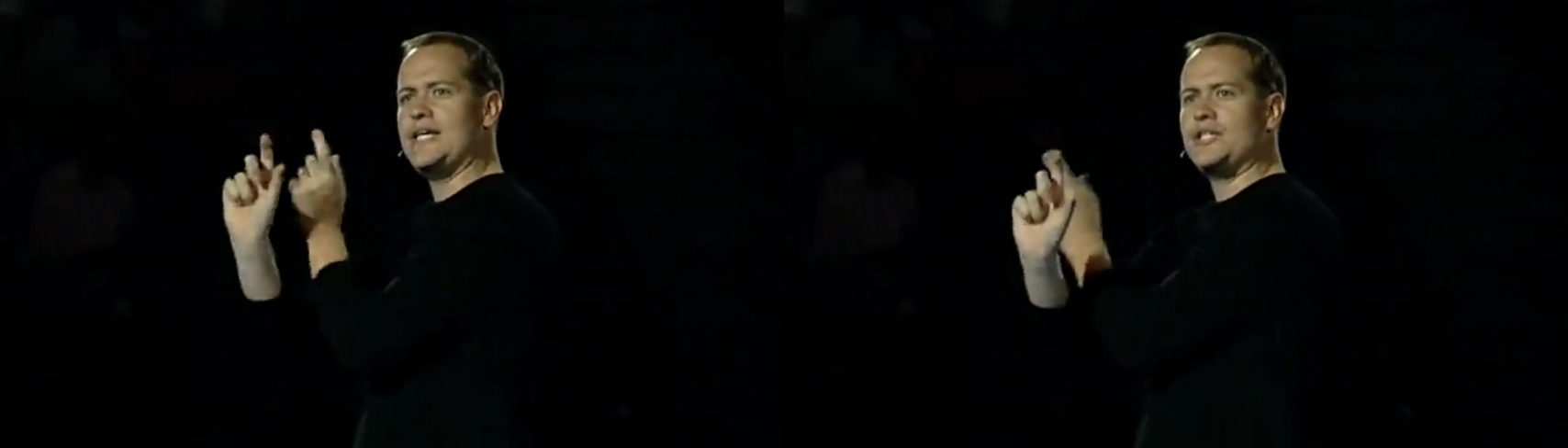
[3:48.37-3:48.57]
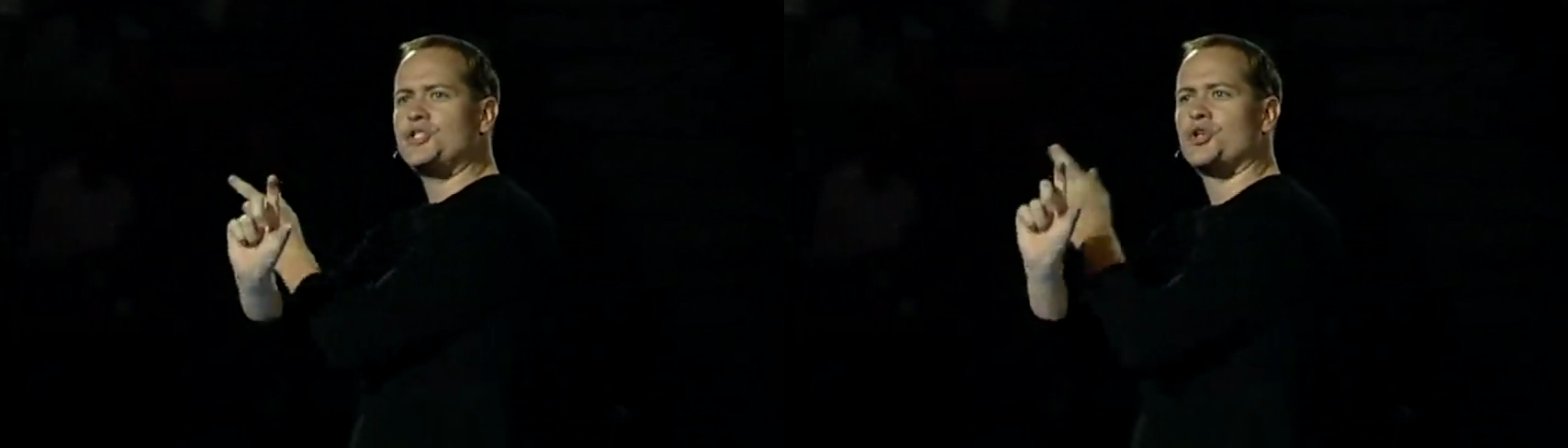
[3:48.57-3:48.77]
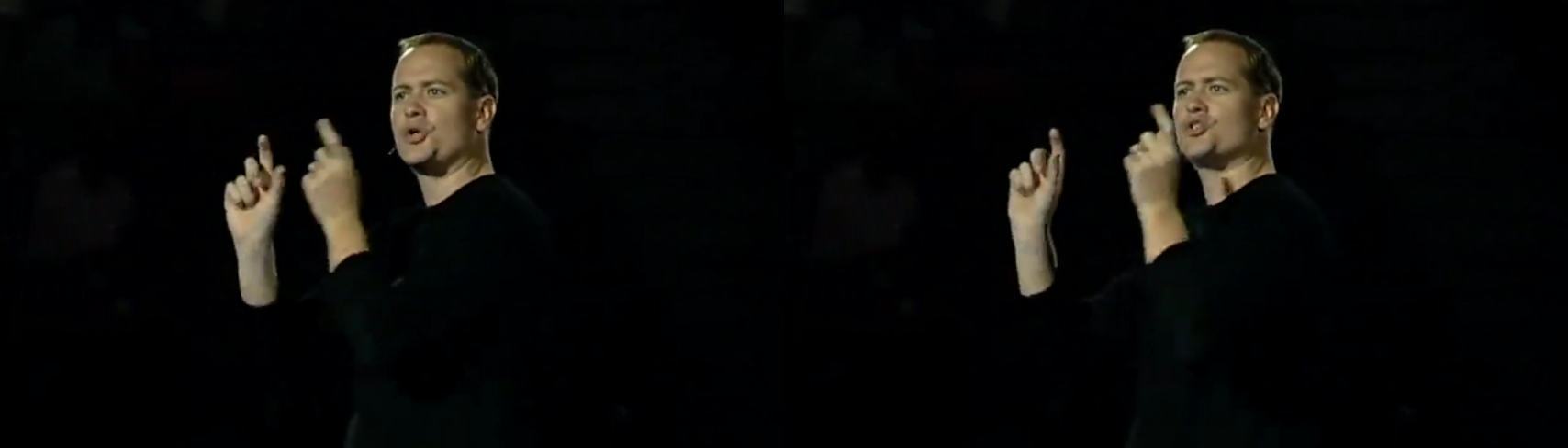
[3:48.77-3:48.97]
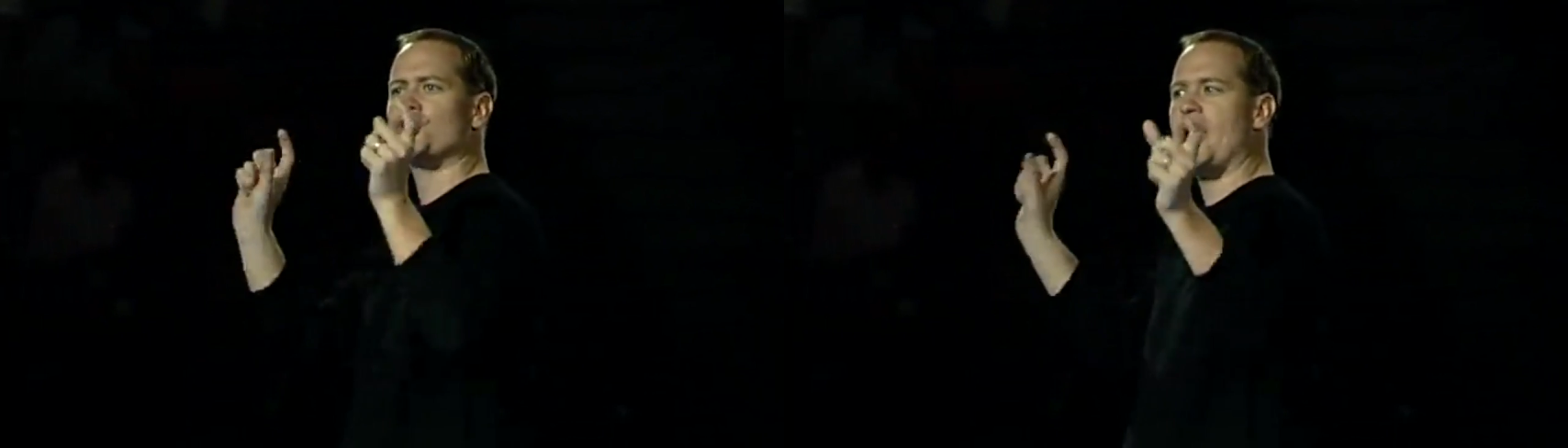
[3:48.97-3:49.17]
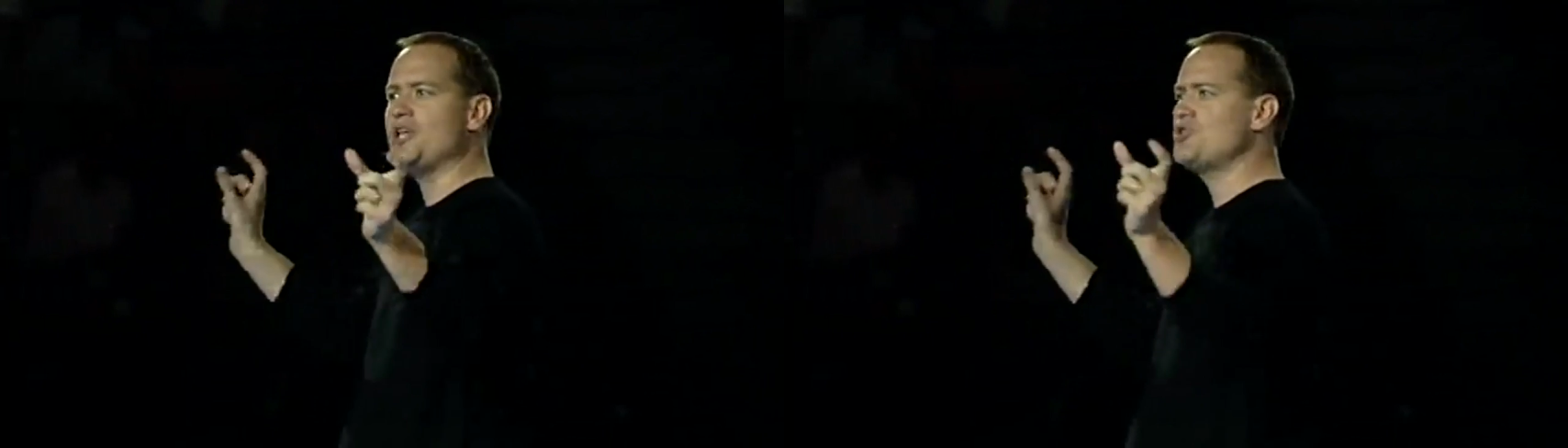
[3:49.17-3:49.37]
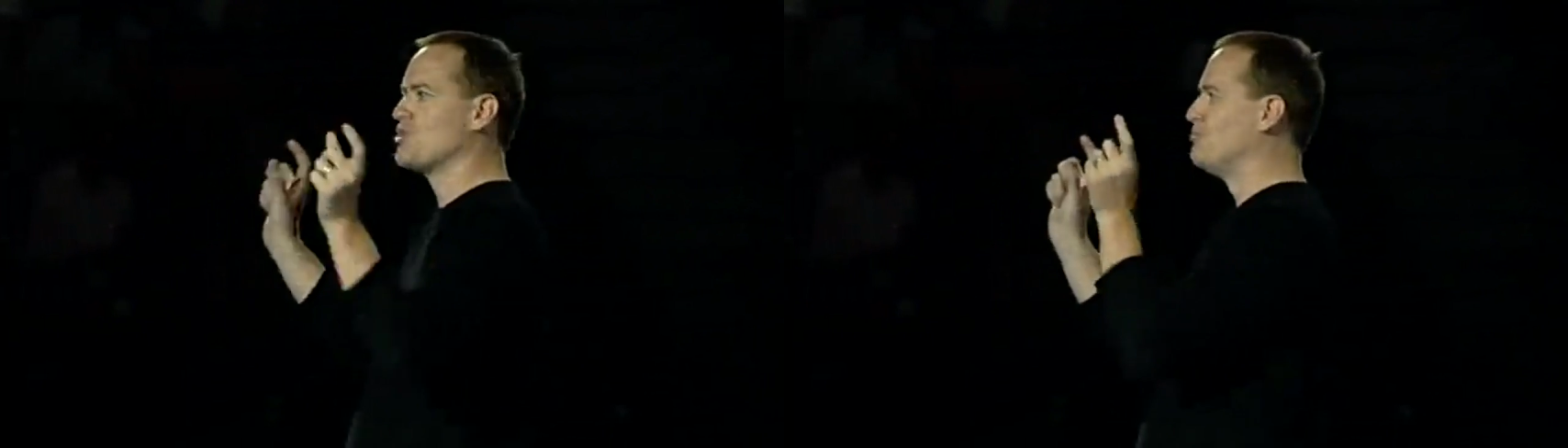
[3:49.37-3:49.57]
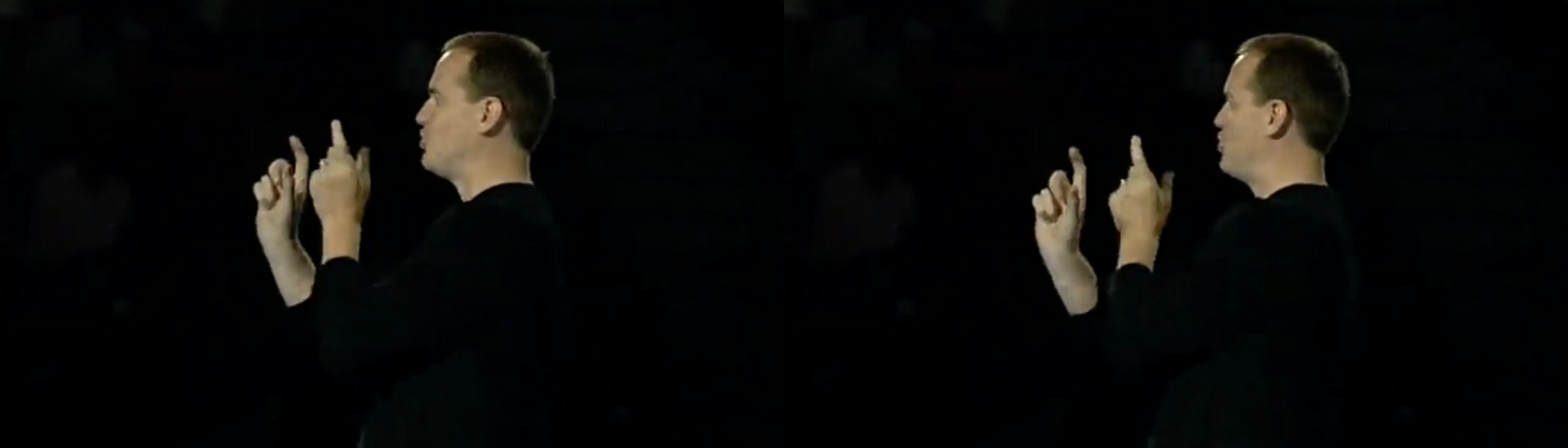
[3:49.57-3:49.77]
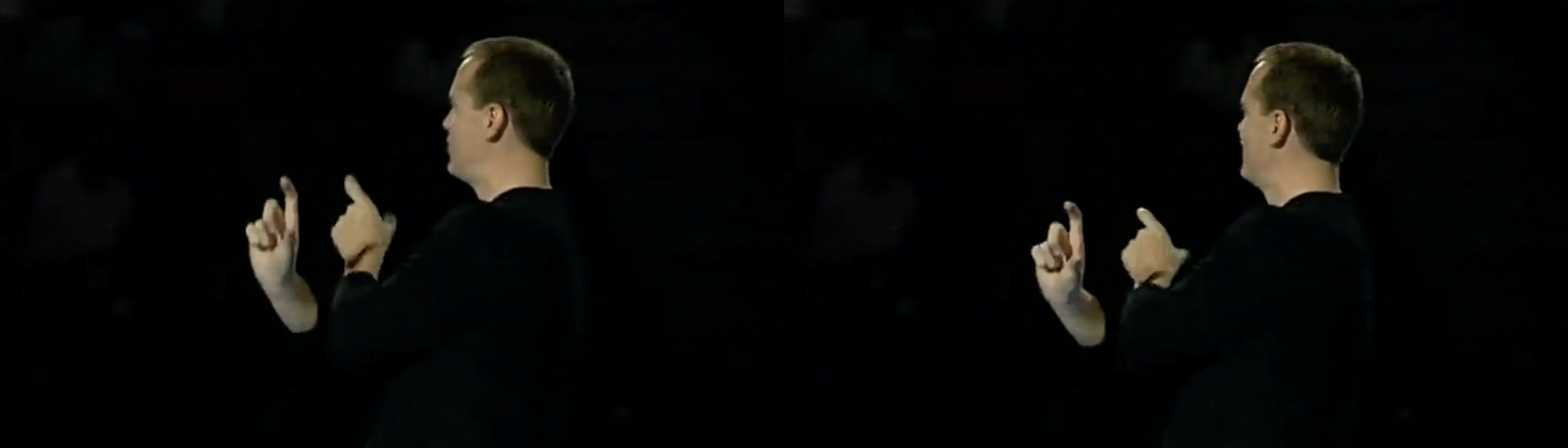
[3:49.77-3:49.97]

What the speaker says: interchangeable.